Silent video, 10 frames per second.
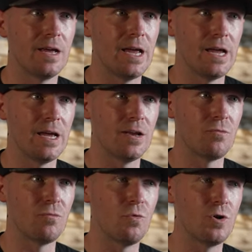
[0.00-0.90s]

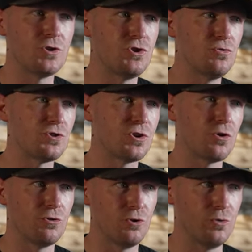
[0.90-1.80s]
And once you
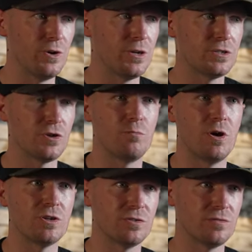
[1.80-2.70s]
start doing so
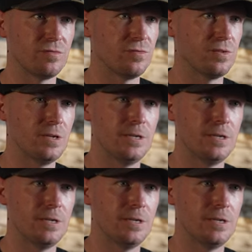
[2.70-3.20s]
much of